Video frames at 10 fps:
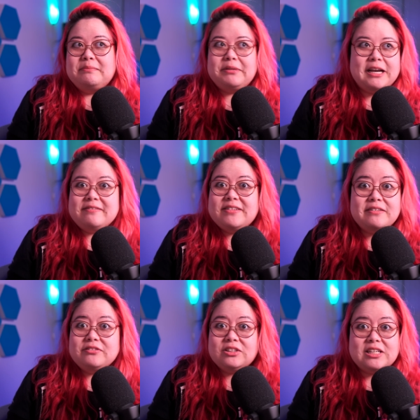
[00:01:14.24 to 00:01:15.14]
but I've
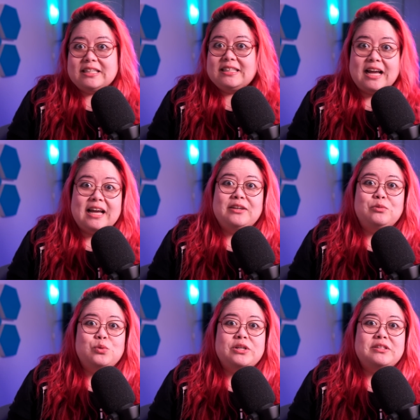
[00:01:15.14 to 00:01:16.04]
never done that
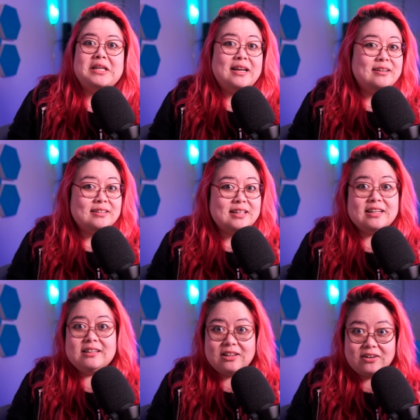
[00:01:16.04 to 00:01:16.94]
with
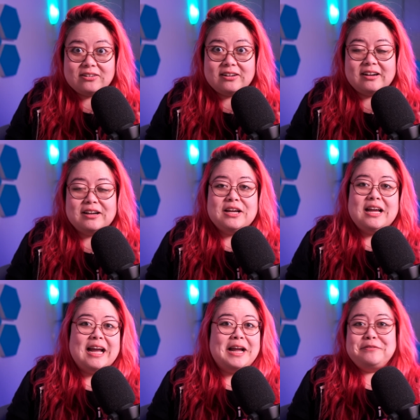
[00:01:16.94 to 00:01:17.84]
anything longer.
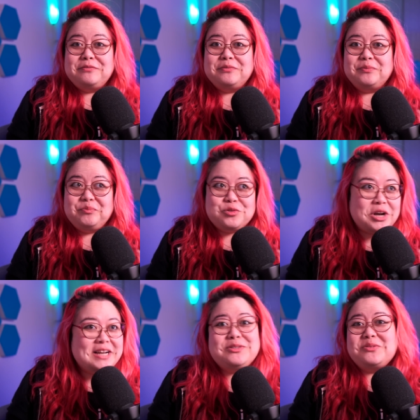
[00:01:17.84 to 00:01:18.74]
I've
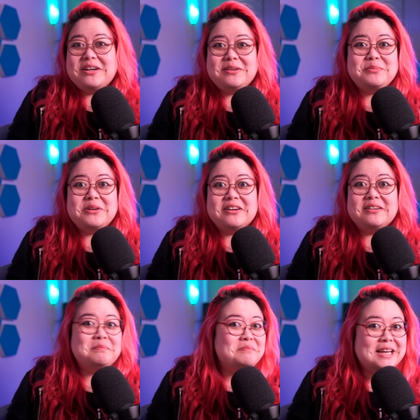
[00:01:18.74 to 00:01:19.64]
tried to write a
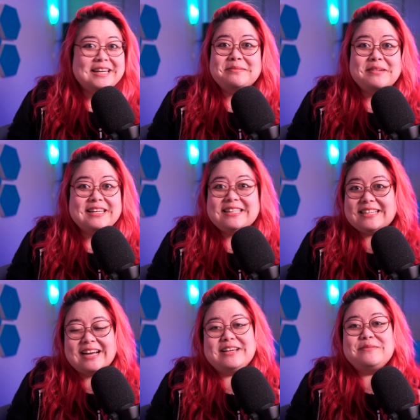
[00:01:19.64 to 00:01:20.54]
book many, many
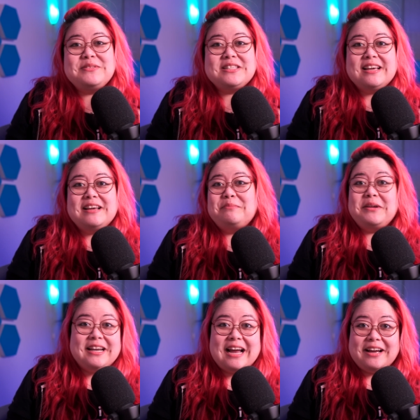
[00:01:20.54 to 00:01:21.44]
times,
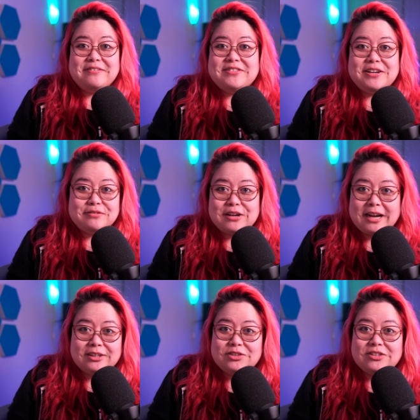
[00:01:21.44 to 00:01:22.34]
but I've never
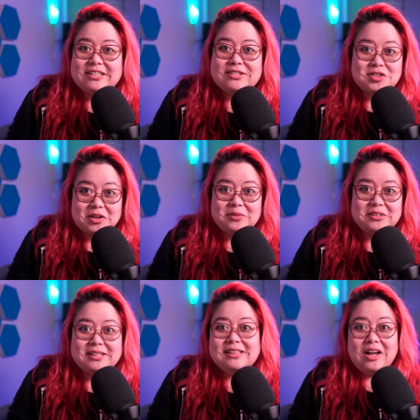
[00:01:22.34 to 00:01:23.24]
actually stuck
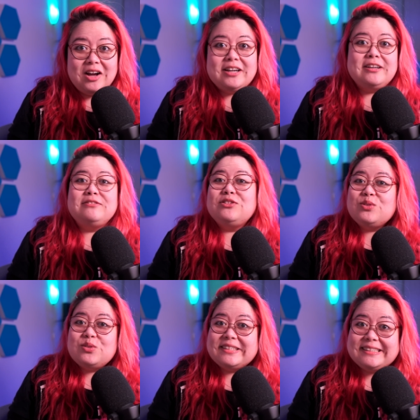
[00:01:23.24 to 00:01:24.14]
with it long enough
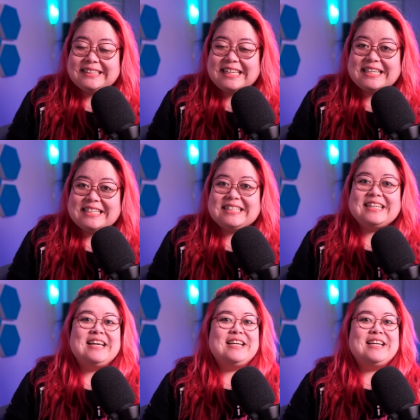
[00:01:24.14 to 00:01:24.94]
to succeed.